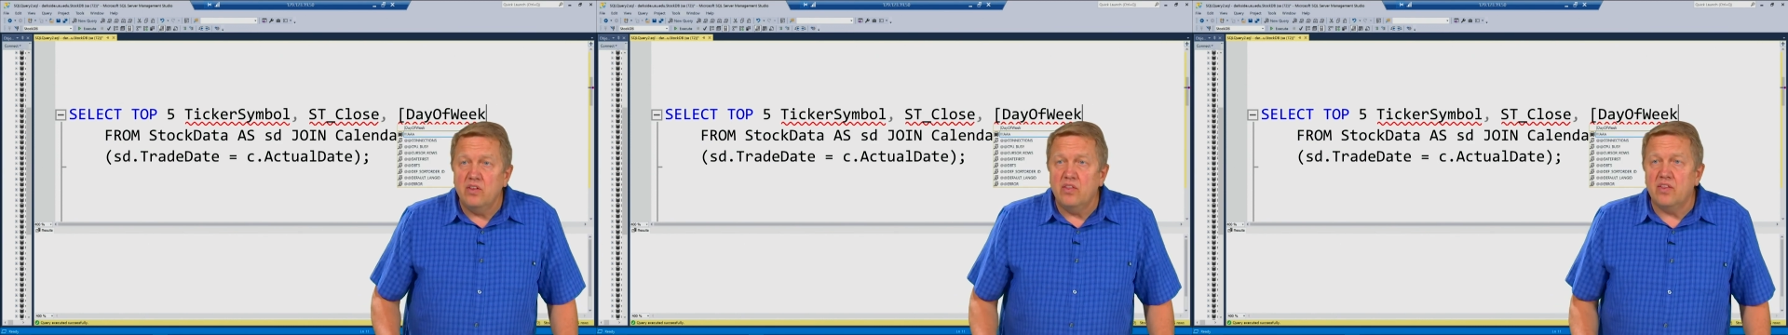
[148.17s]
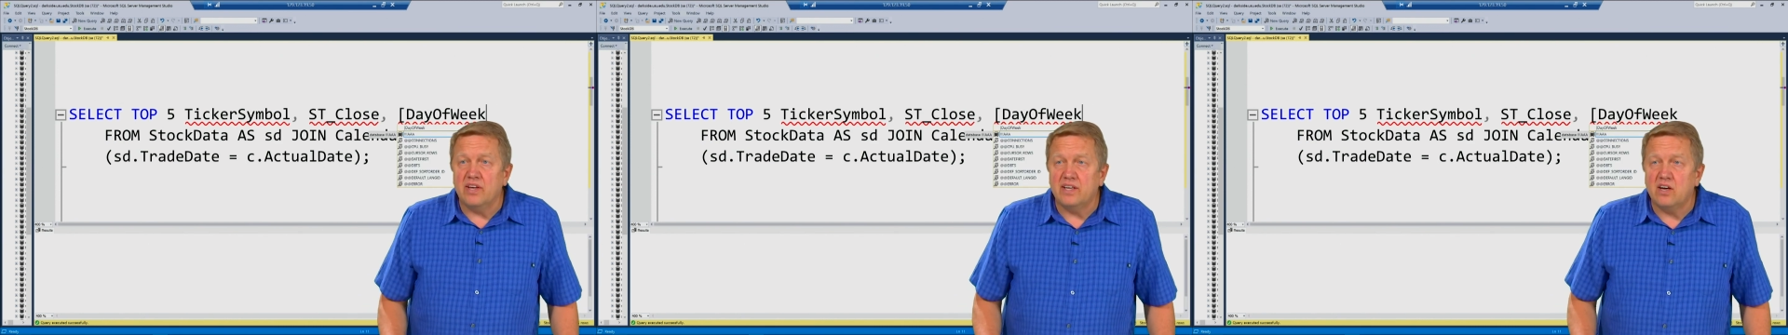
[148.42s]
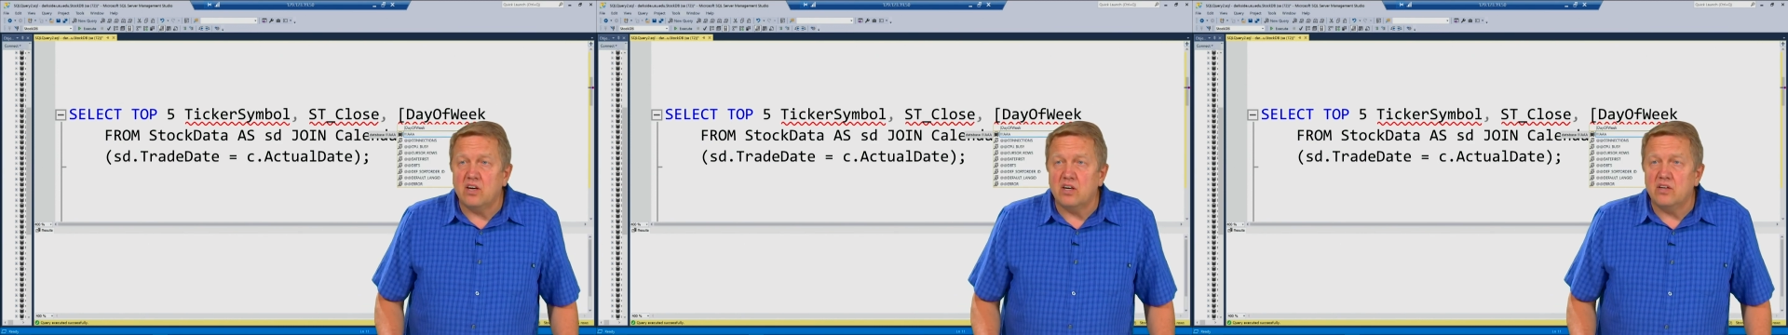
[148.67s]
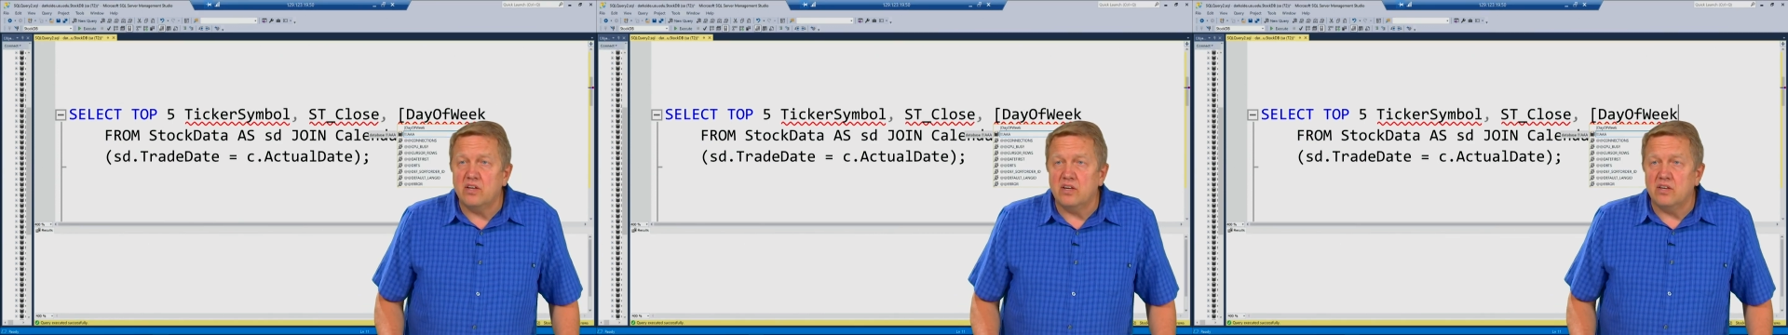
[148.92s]

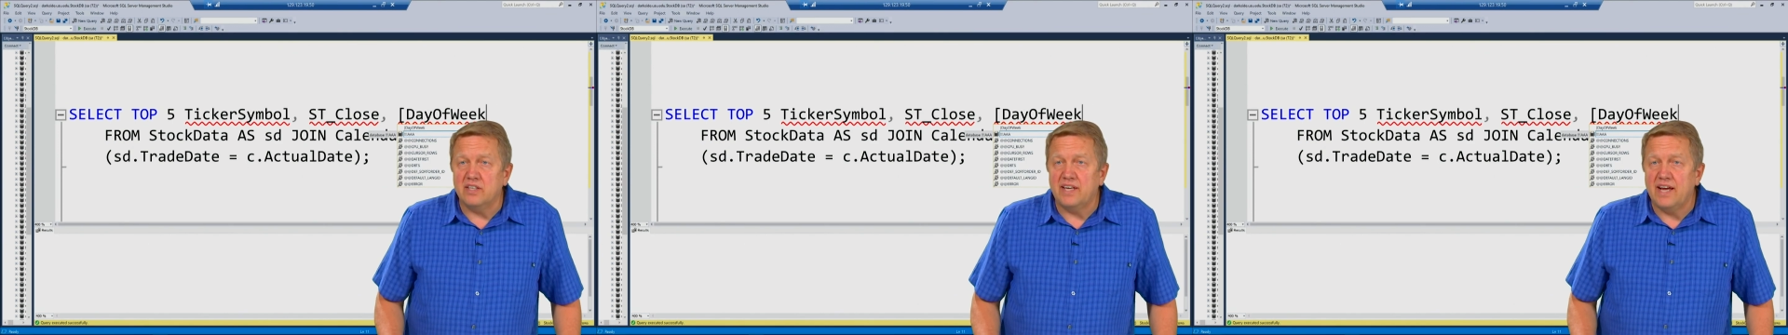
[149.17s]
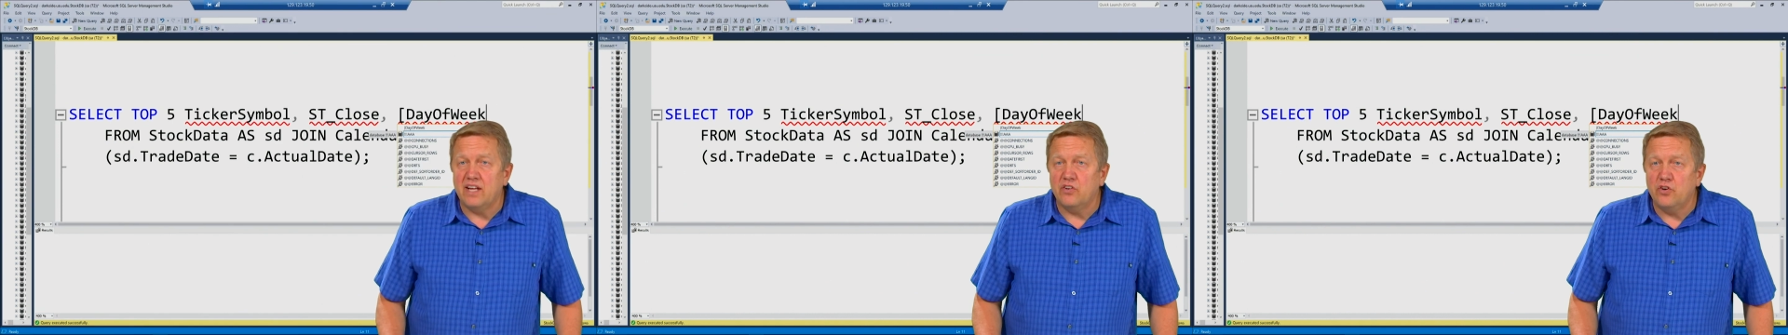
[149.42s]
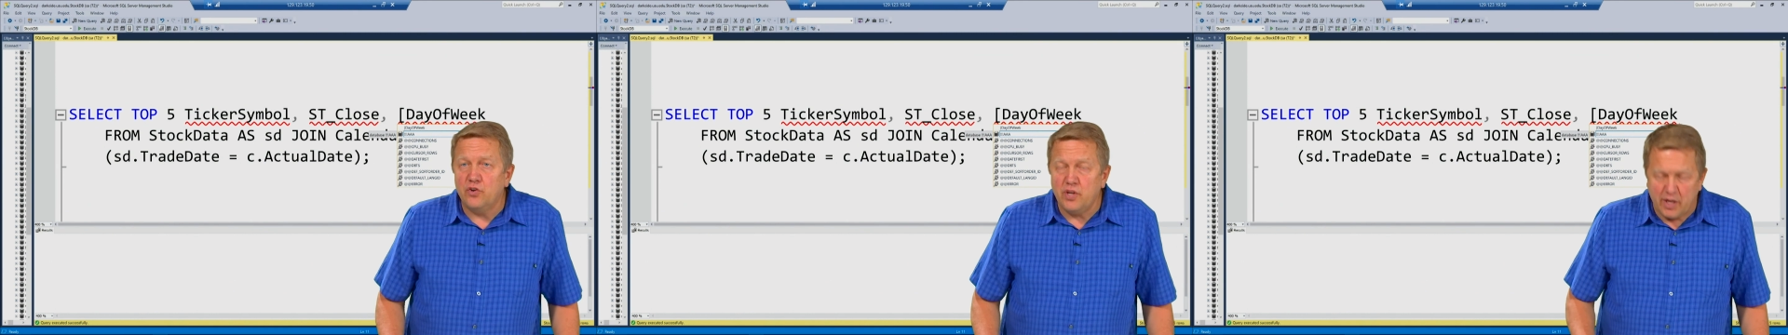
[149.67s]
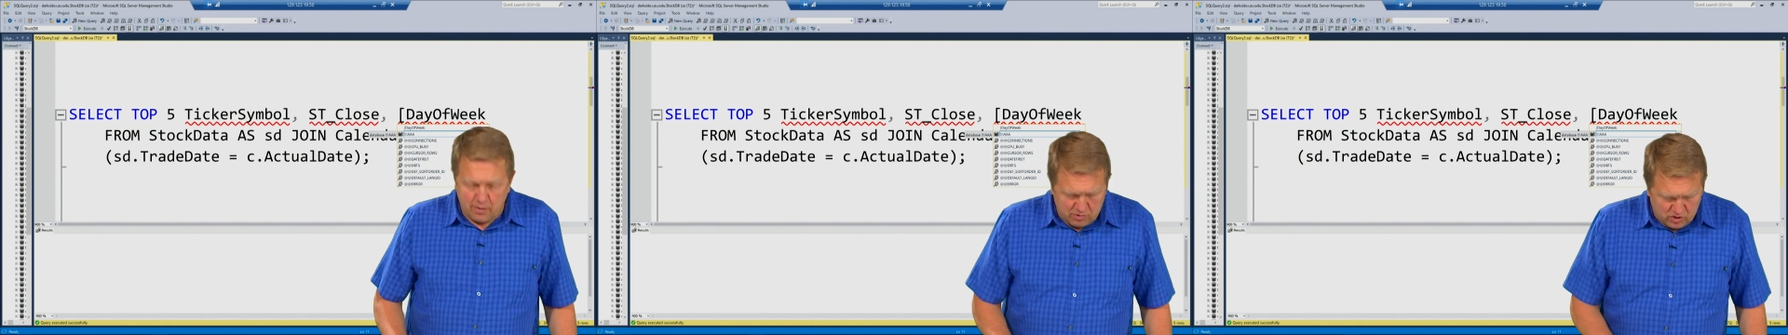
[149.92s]
the calendar
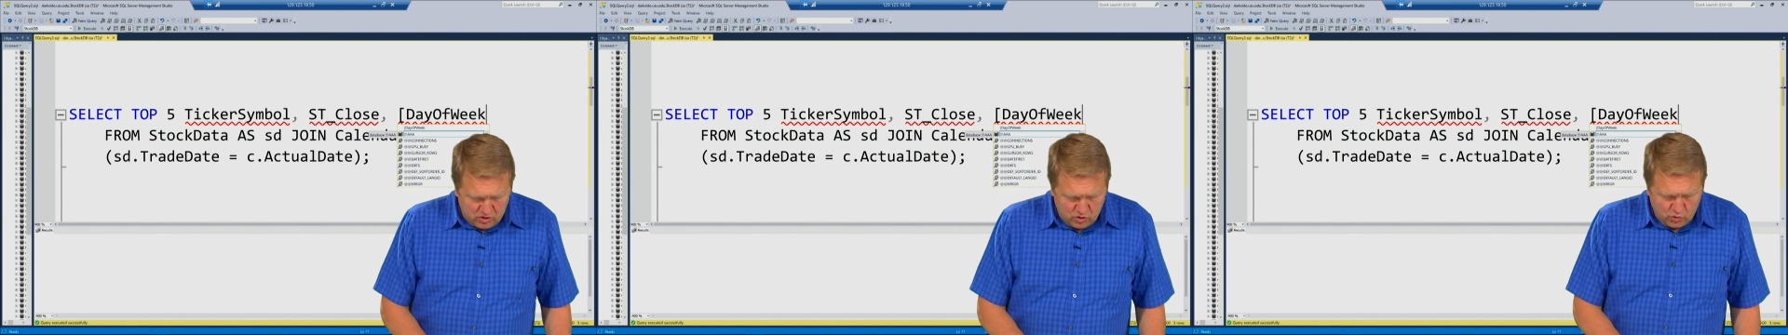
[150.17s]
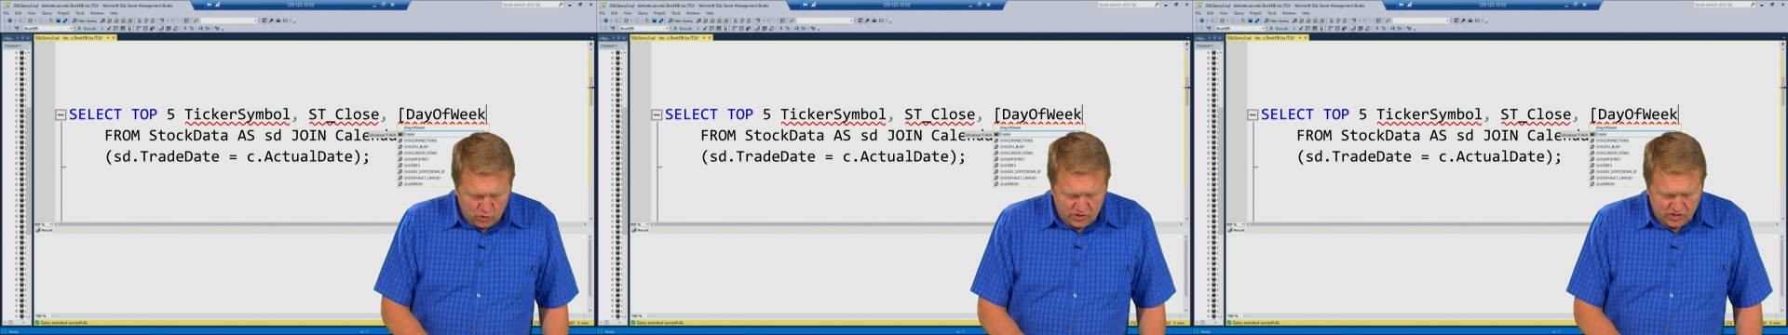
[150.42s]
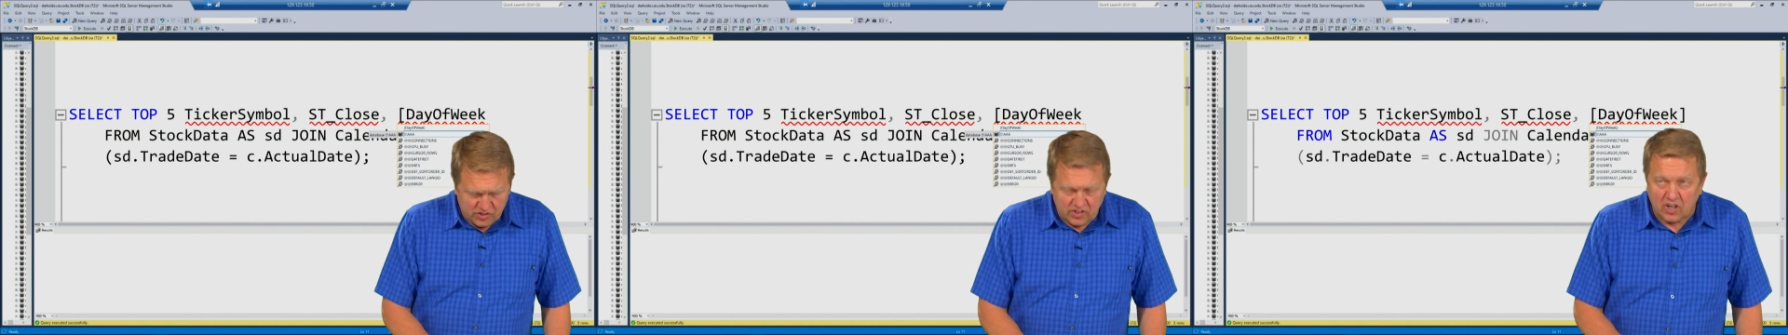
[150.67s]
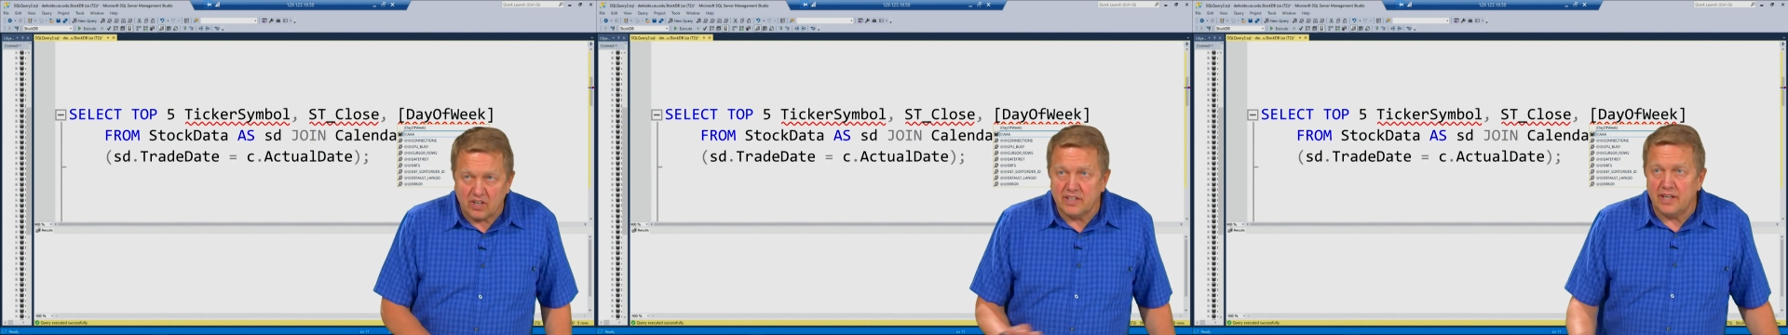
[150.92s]
table or the
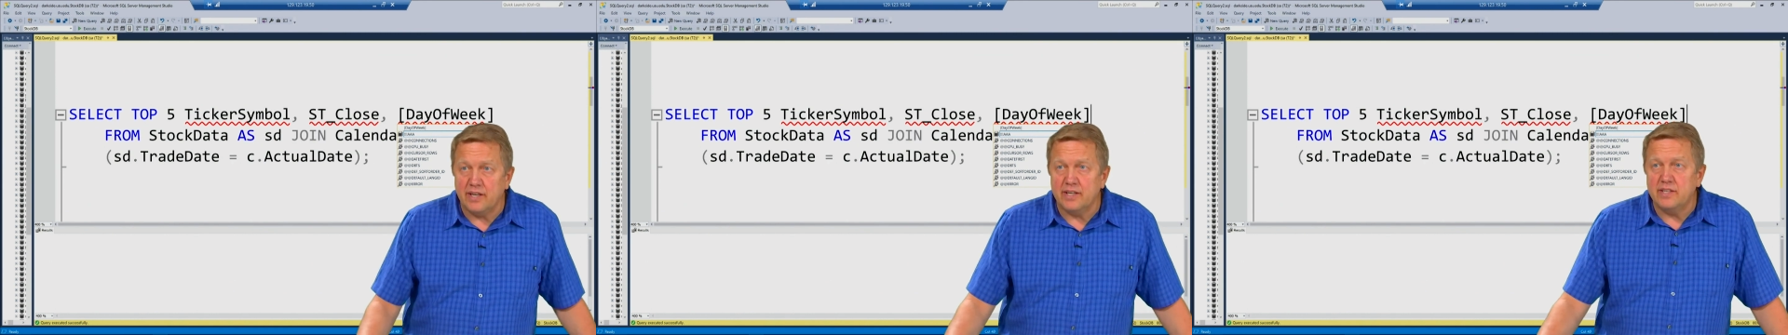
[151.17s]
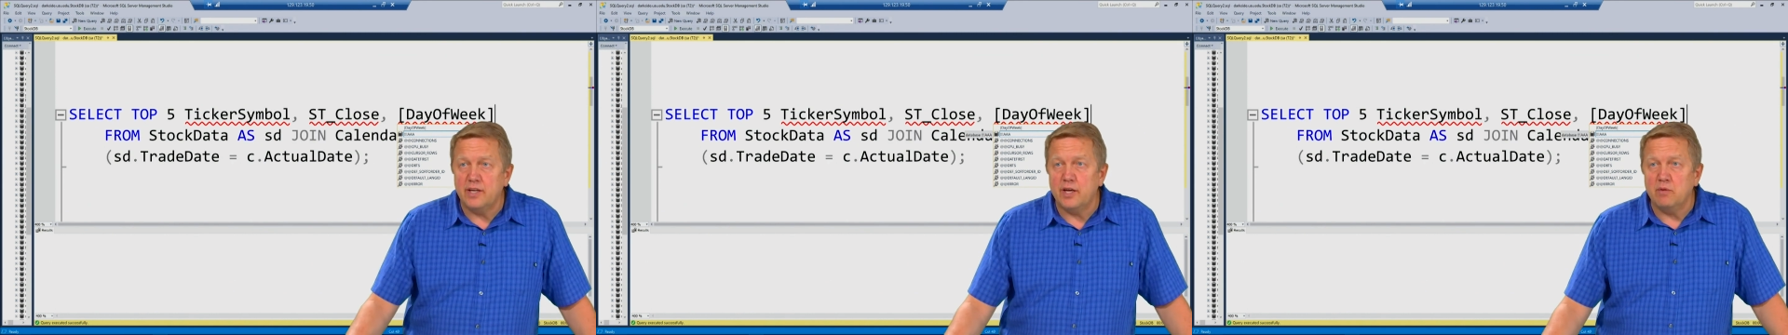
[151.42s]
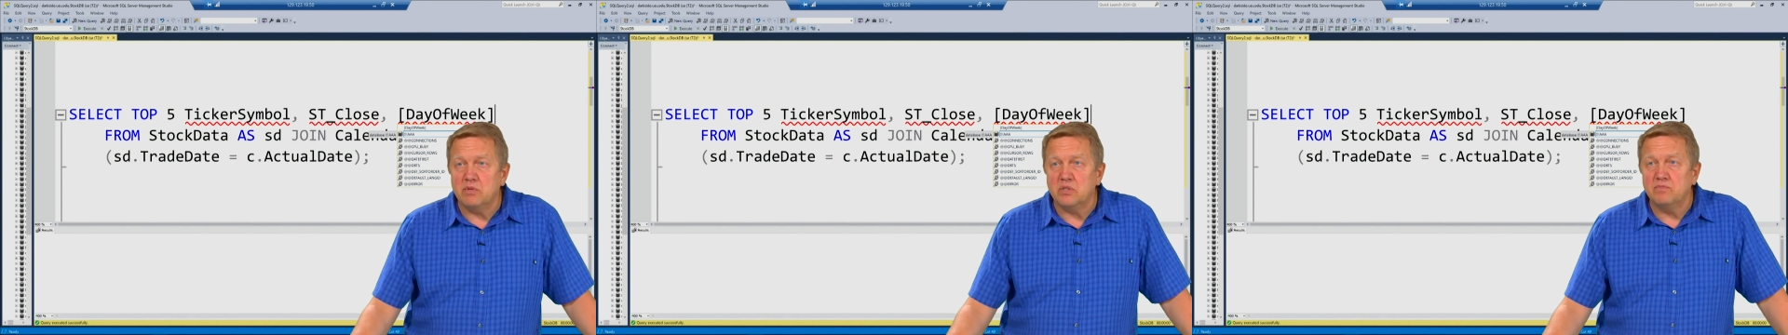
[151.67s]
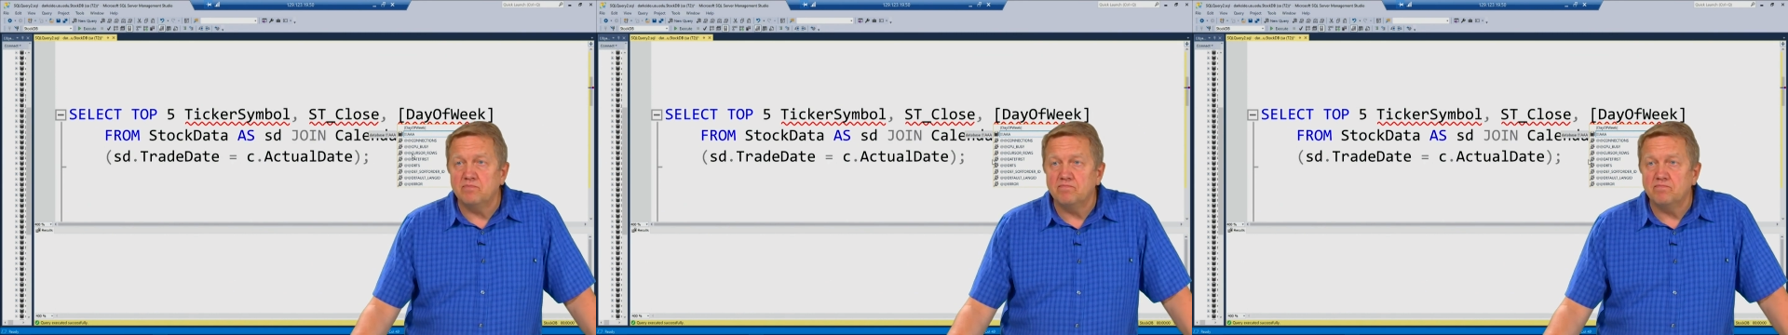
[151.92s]
stock data table.